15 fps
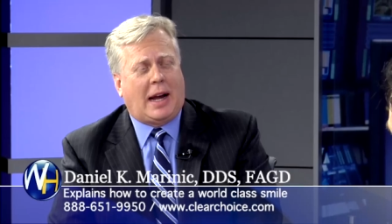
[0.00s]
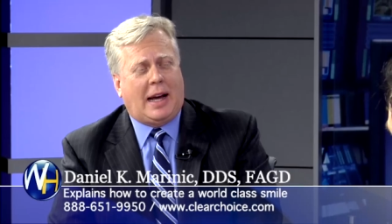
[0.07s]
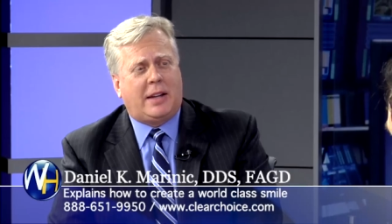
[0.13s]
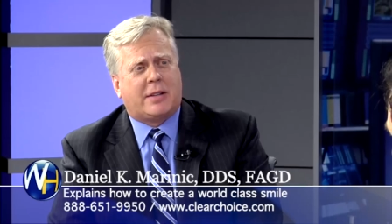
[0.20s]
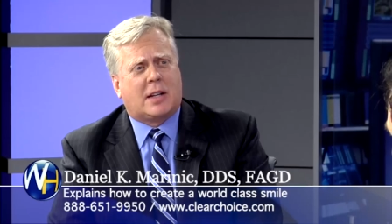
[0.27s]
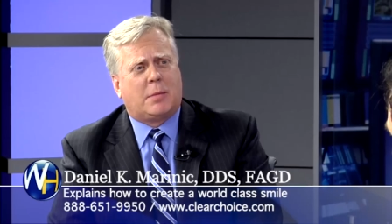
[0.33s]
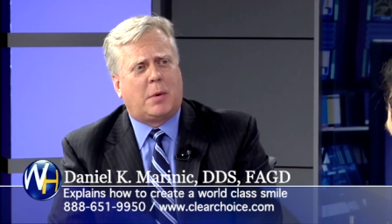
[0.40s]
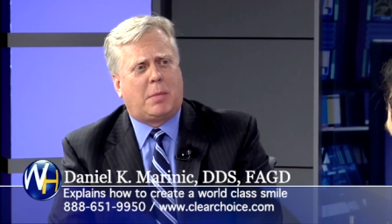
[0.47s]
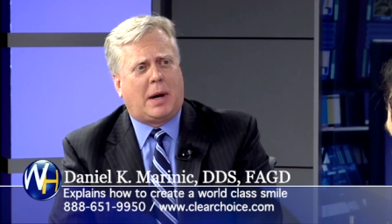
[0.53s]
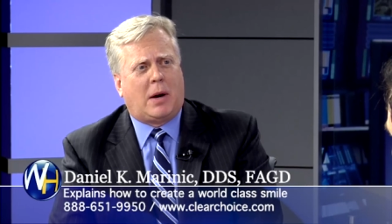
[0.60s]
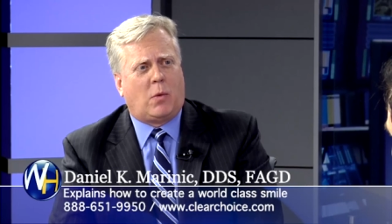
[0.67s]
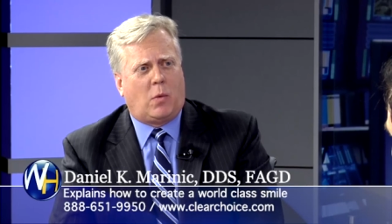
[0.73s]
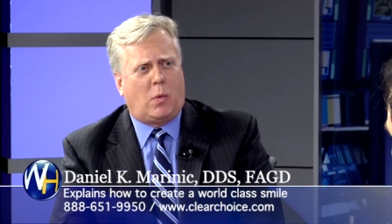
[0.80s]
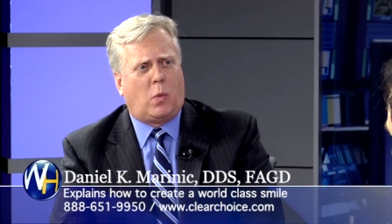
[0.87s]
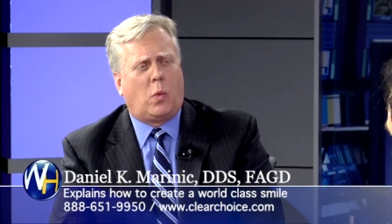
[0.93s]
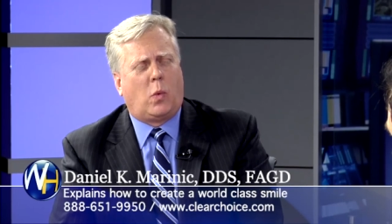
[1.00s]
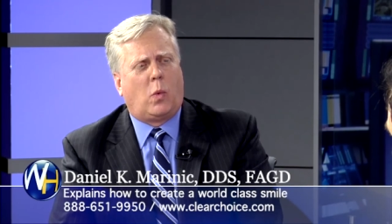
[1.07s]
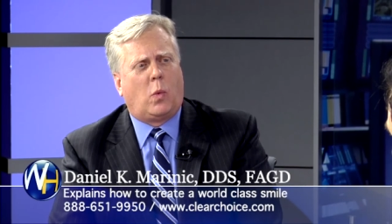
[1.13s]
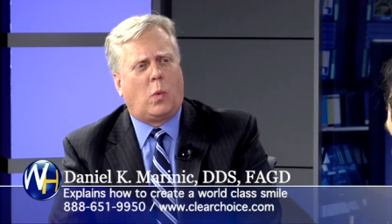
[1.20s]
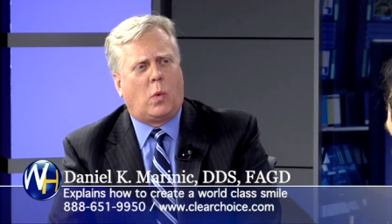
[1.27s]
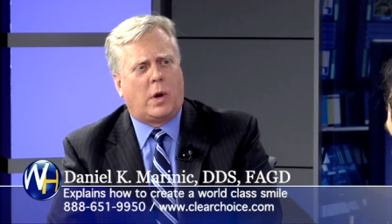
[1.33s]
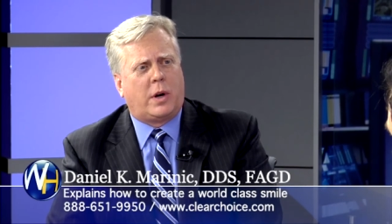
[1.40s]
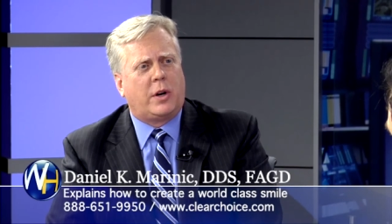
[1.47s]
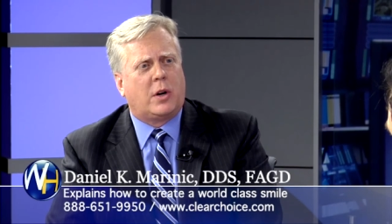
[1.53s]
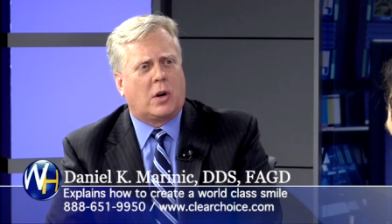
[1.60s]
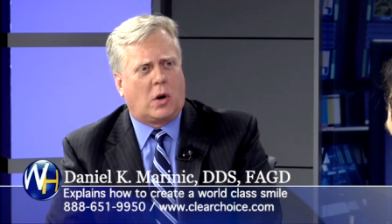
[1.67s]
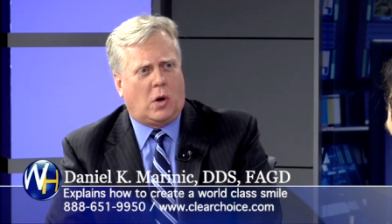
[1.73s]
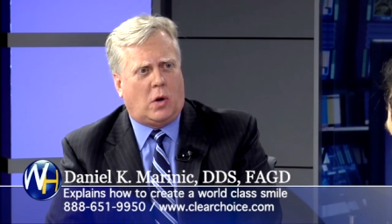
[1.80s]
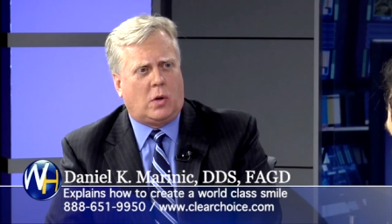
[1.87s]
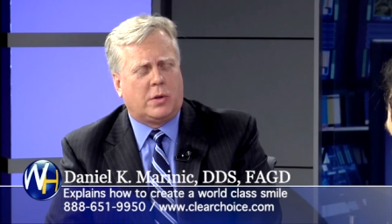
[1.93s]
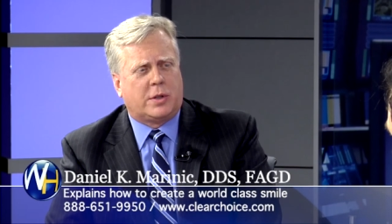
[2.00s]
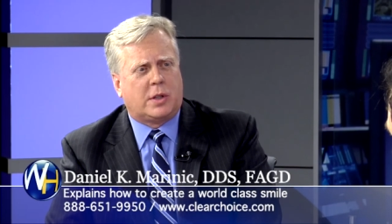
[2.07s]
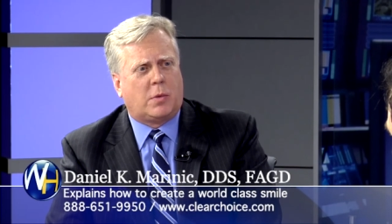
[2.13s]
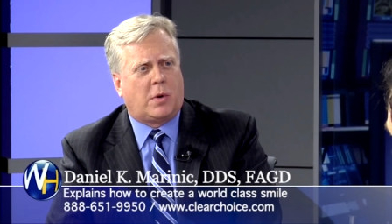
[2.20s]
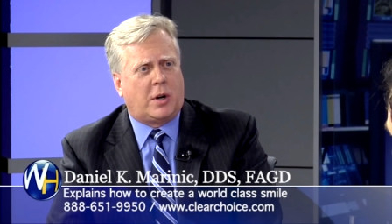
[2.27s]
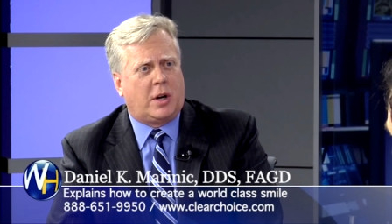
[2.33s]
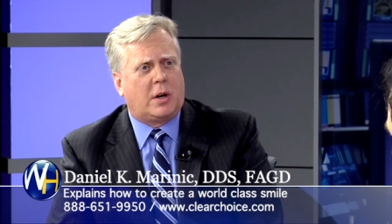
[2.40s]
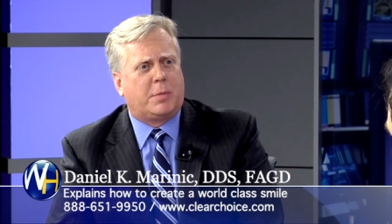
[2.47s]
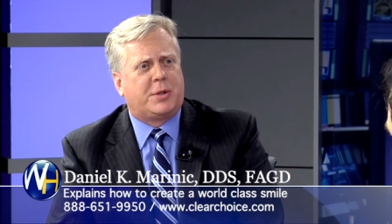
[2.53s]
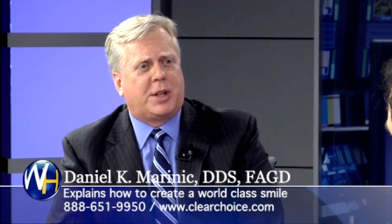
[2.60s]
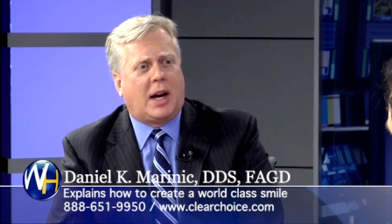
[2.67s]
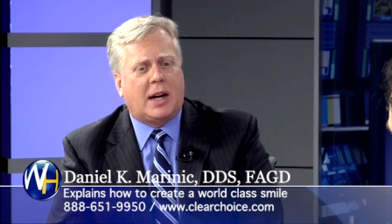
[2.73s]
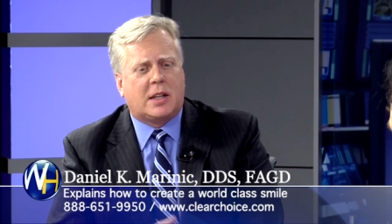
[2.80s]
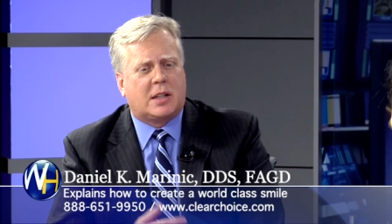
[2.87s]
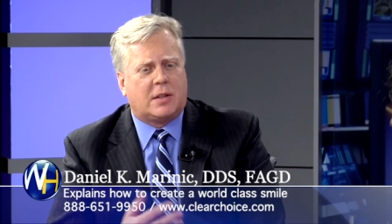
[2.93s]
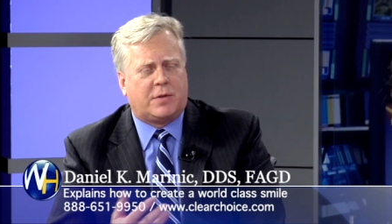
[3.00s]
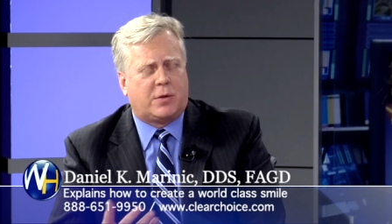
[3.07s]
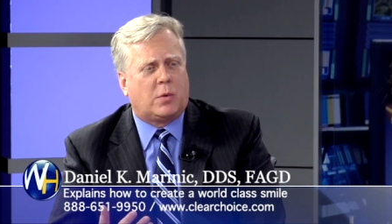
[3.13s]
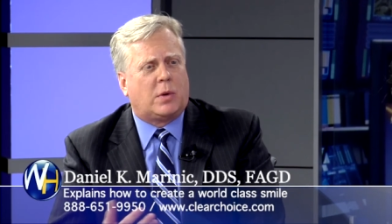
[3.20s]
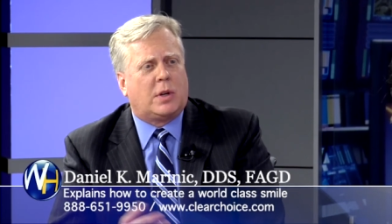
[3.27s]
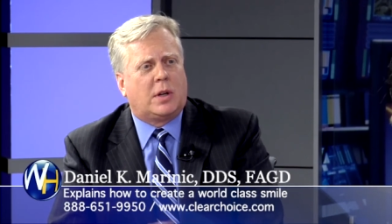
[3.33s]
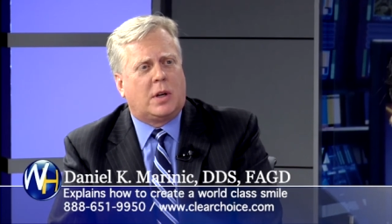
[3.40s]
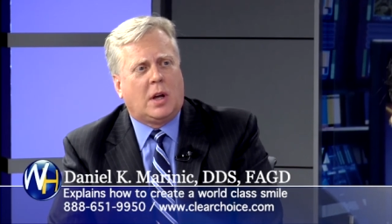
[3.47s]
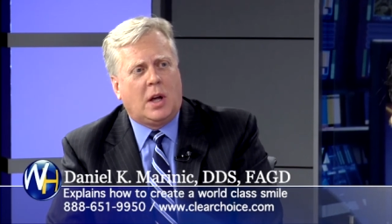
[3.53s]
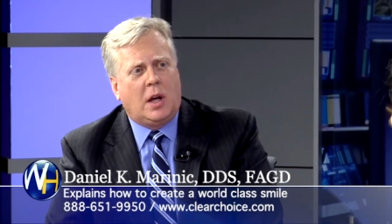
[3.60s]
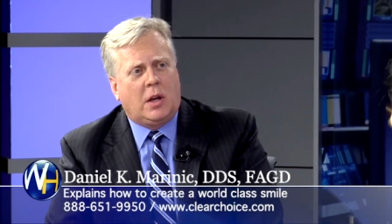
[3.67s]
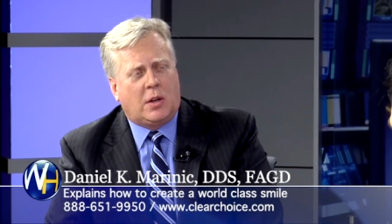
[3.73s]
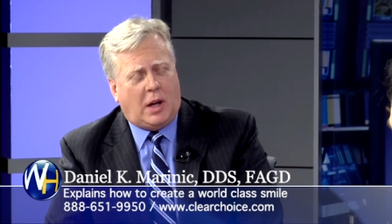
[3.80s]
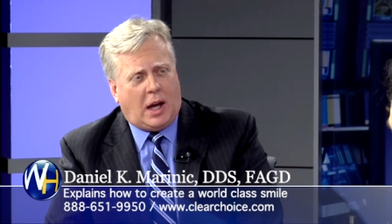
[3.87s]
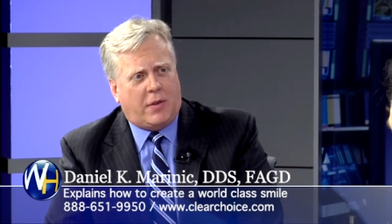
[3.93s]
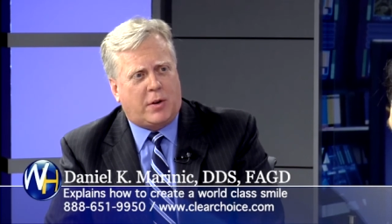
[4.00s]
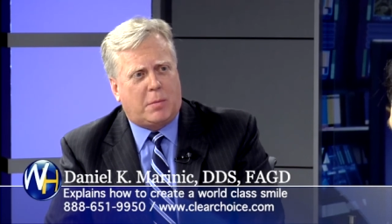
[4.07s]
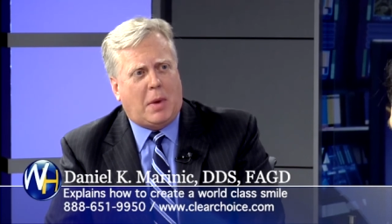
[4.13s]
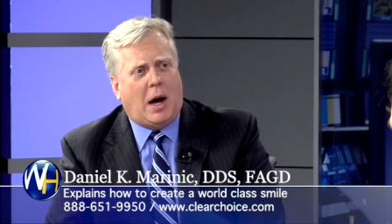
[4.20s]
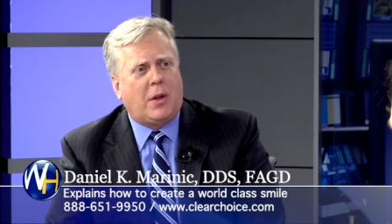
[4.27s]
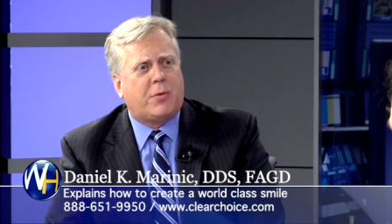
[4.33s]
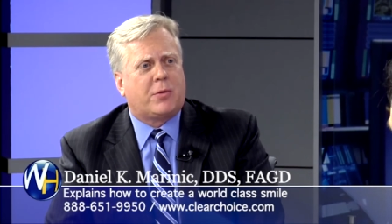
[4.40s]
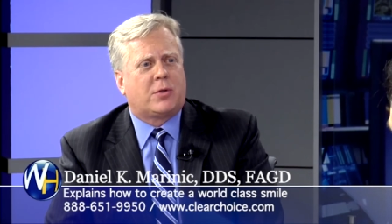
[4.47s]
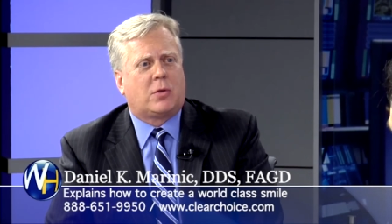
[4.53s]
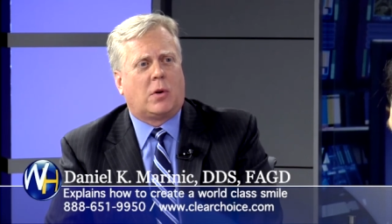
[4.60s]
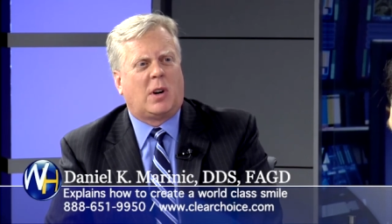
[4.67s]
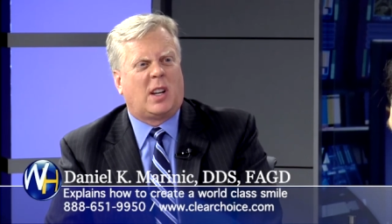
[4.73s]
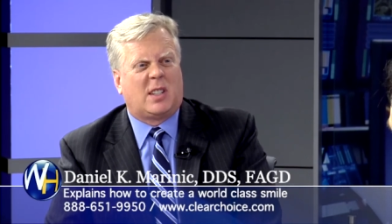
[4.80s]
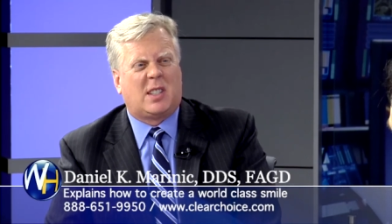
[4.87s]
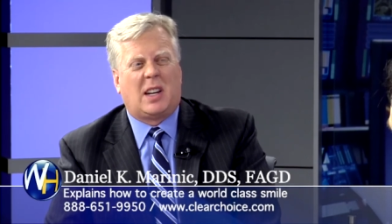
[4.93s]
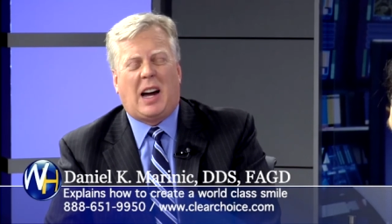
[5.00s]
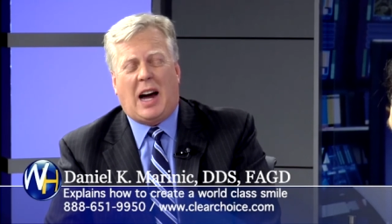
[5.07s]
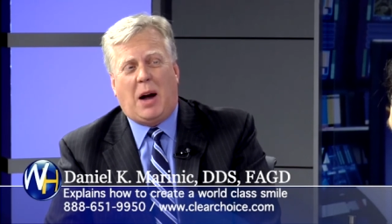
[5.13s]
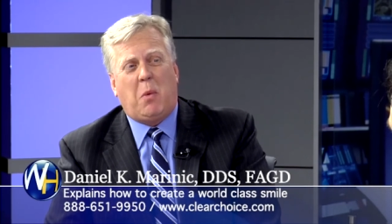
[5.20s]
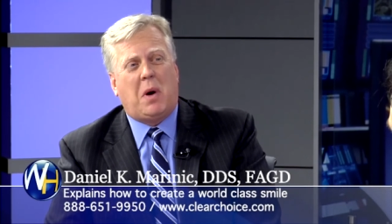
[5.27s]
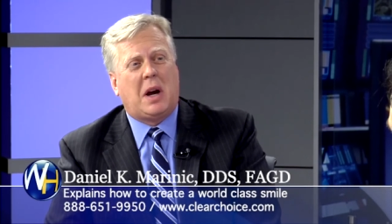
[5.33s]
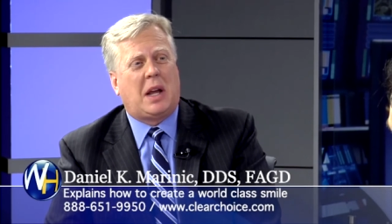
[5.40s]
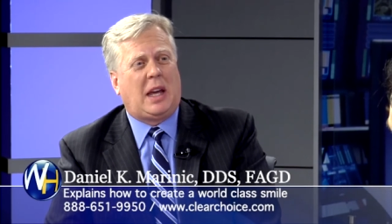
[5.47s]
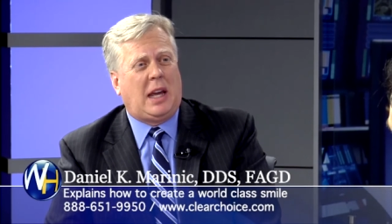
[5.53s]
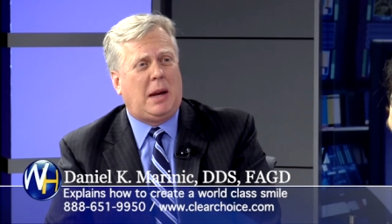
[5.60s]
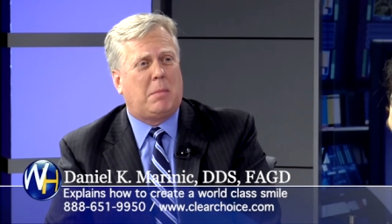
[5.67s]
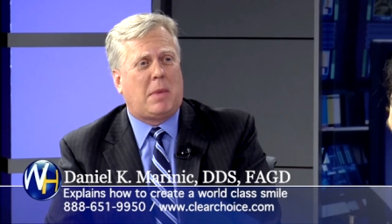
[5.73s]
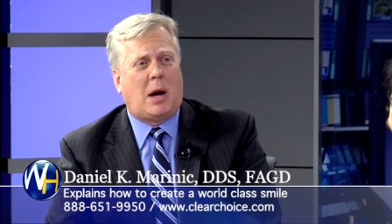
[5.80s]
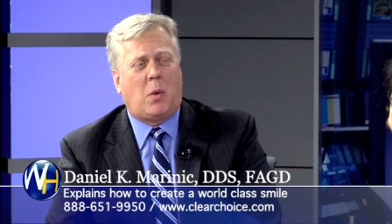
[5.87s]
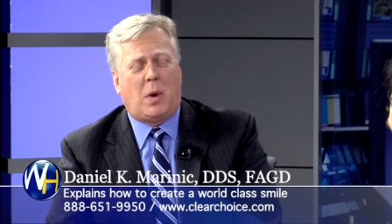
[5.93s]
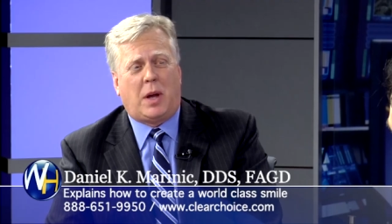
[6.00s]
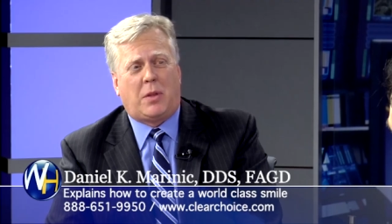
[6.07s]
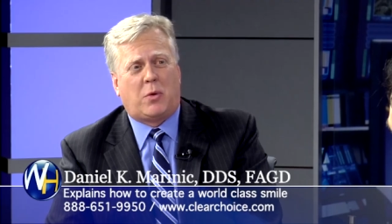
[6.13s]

I asked him about what are your goals and what are your objectives when you have your mouth restored, he said, I want to eat my way